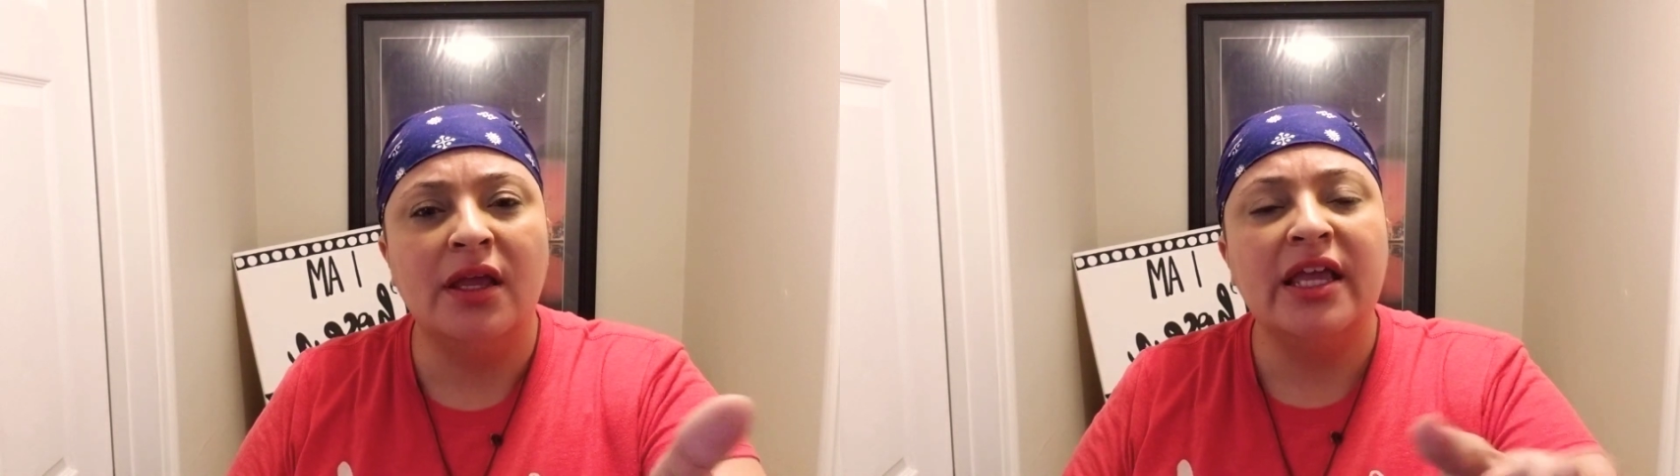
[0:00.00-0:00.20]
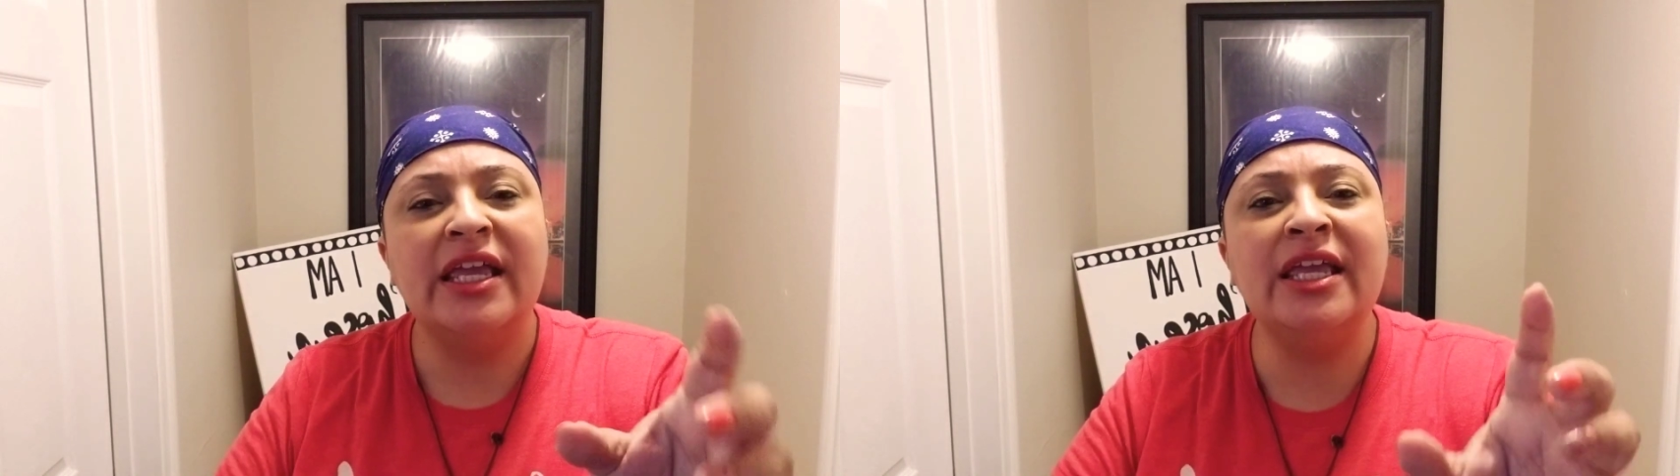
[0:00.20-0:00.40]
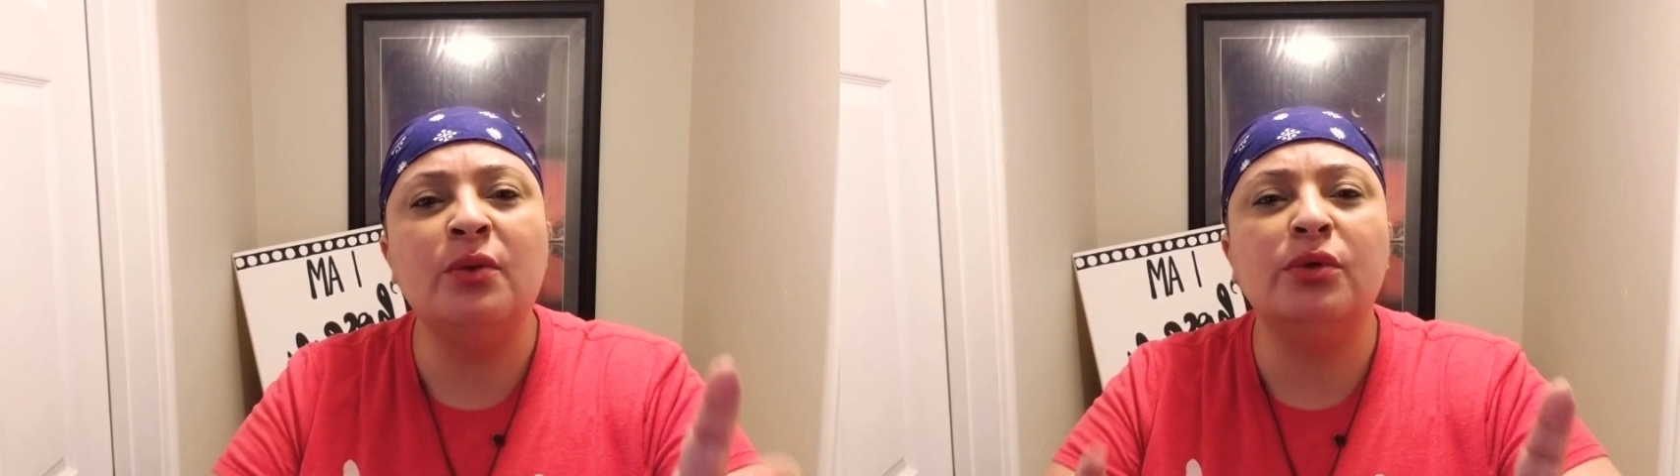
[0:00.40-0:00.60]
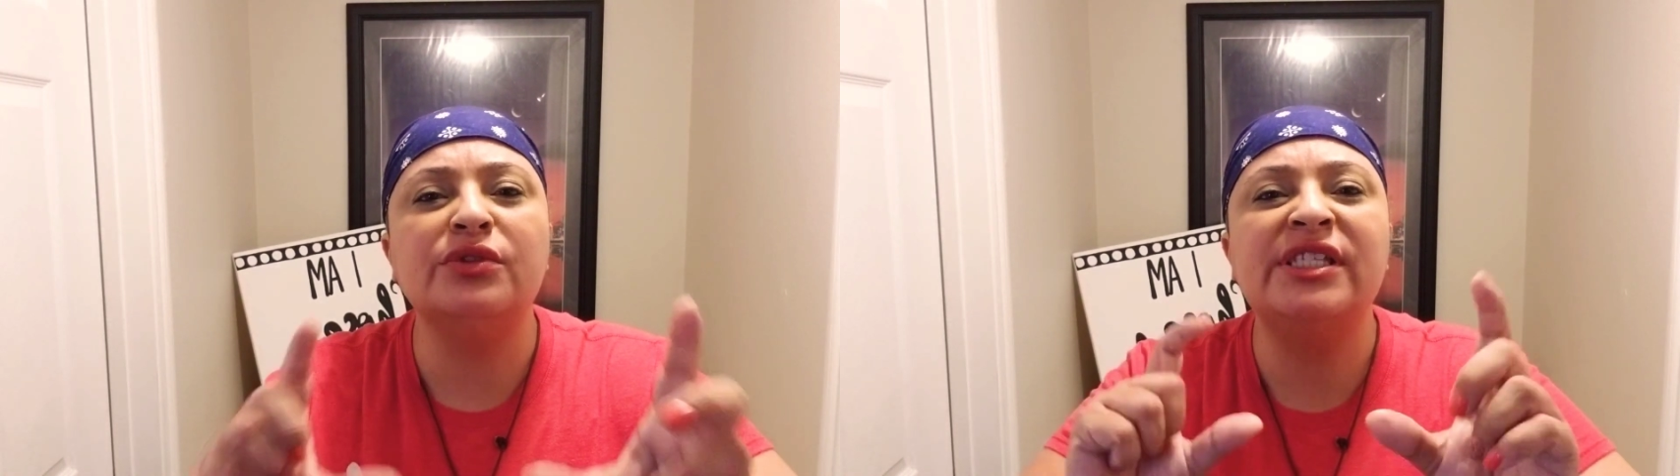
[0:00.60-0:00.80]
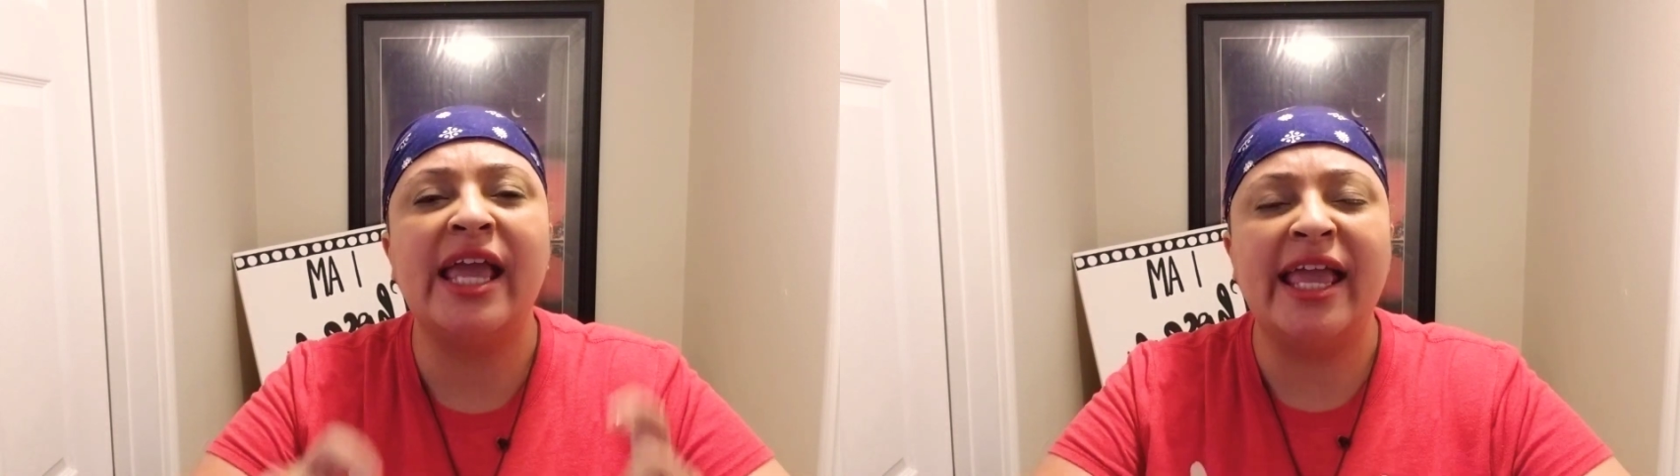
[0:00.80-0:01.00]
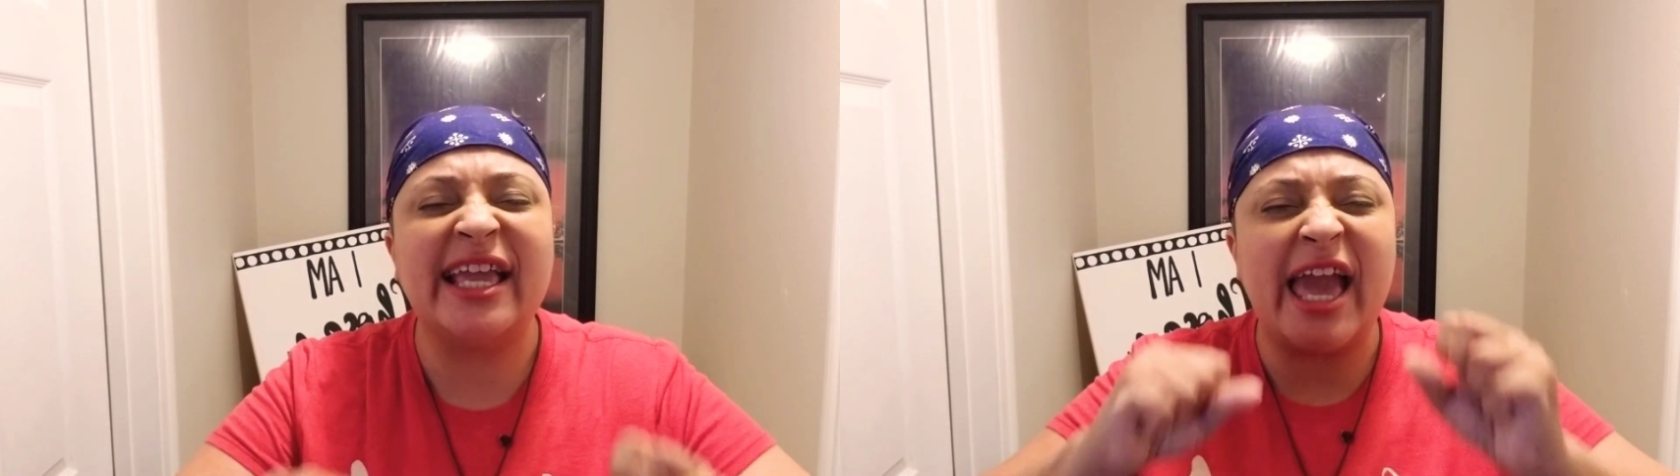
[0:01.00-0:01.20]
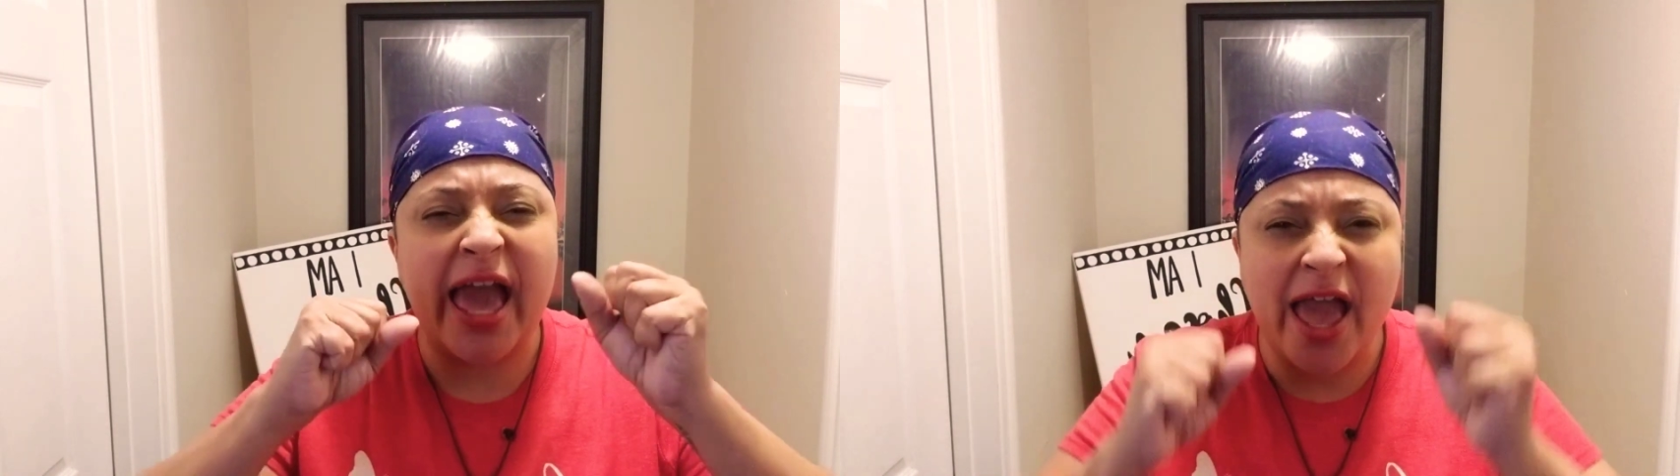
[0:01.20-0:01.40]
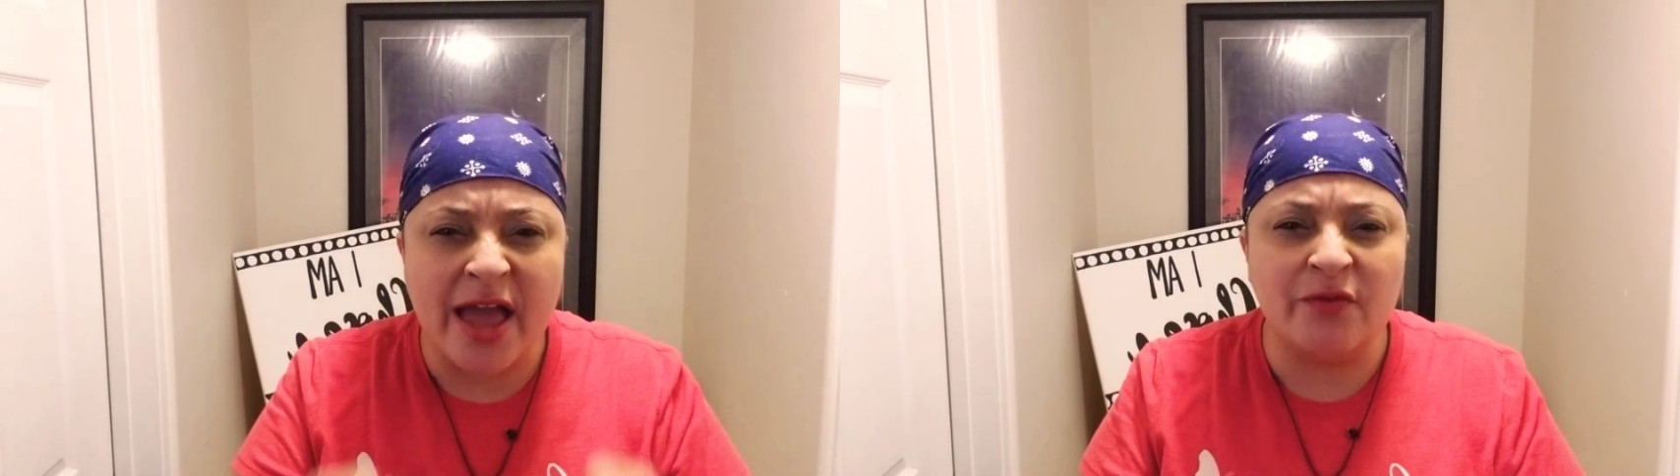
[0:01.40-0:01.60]
he will take
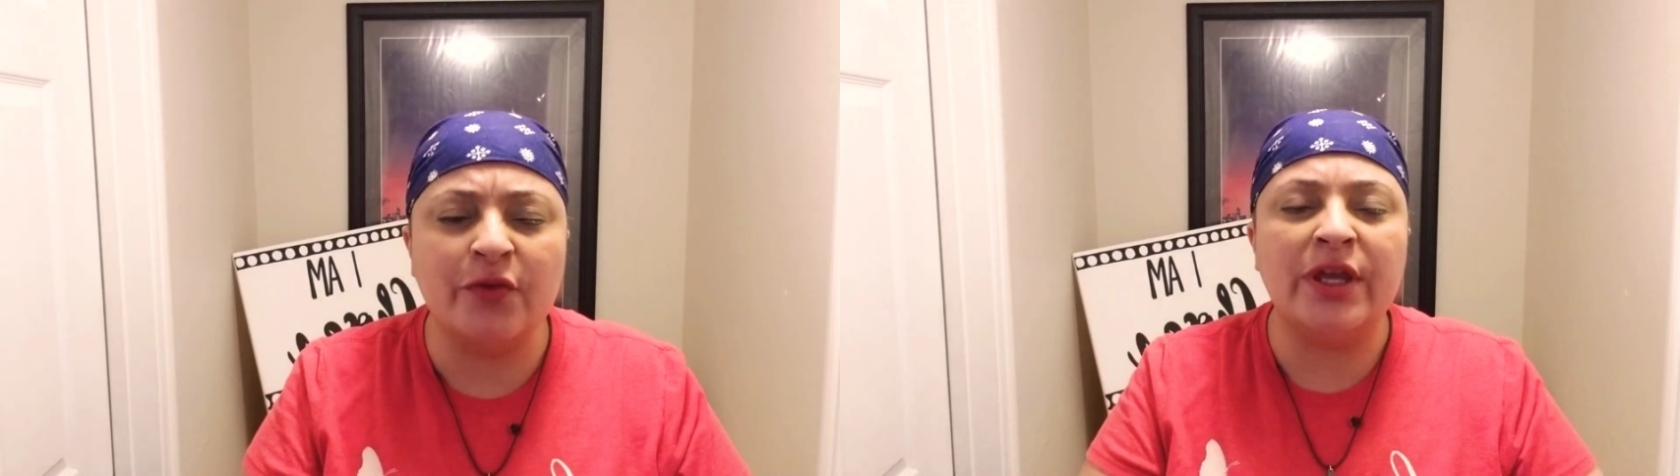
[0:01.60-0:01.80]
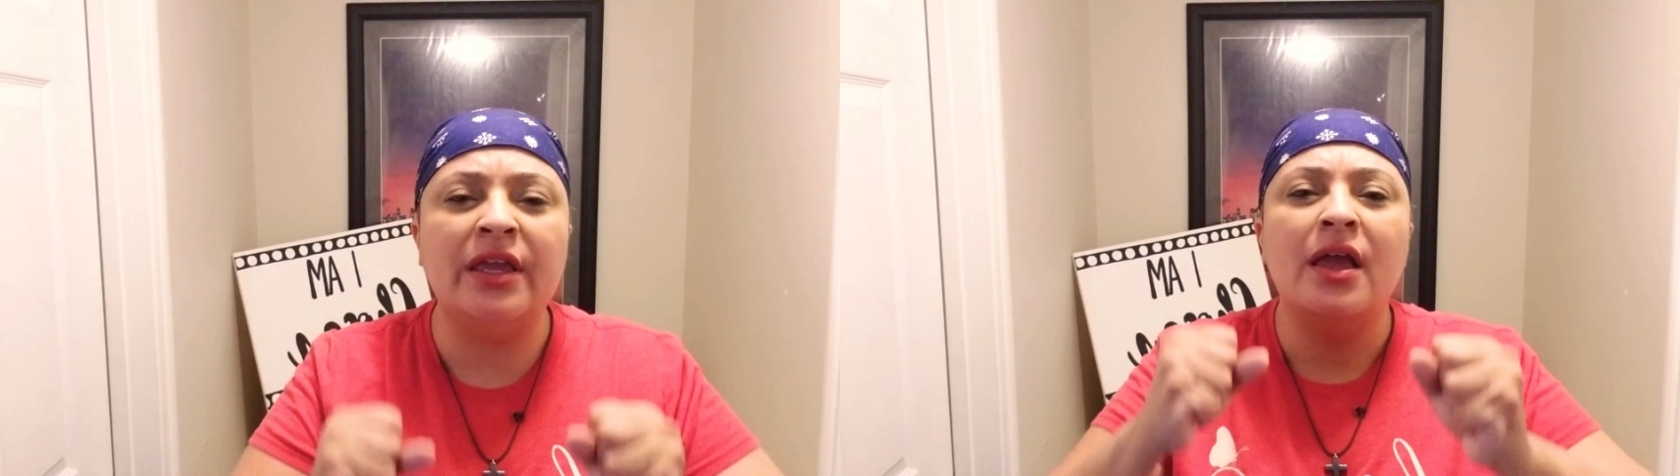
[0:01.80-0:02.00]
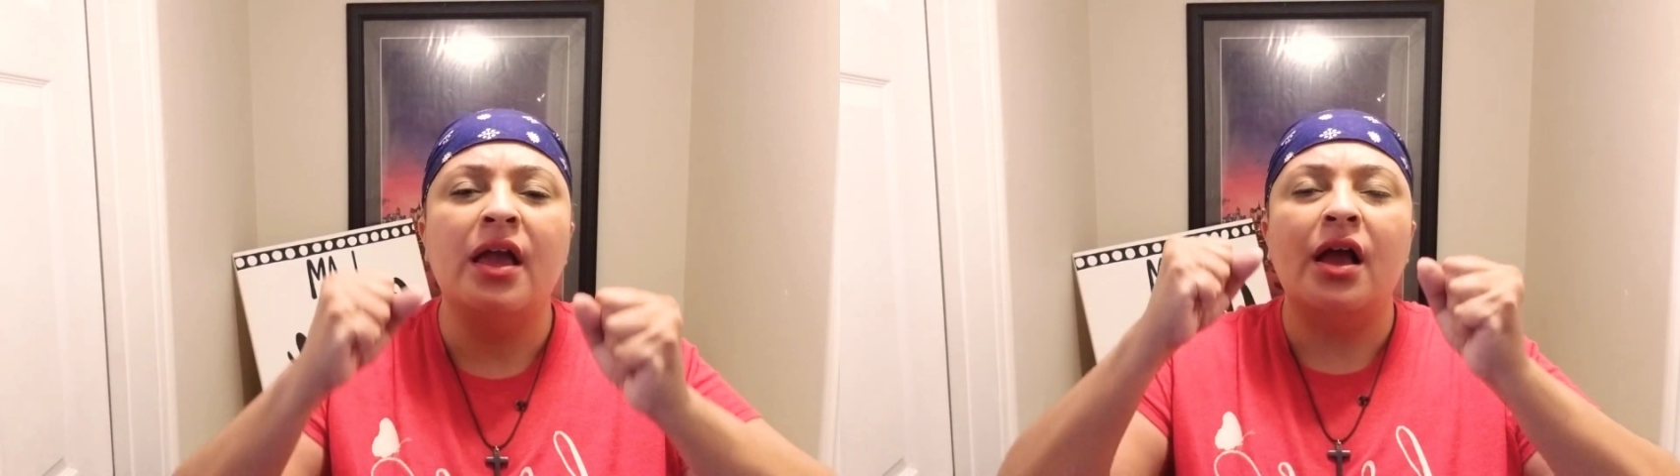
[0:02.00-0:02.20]
every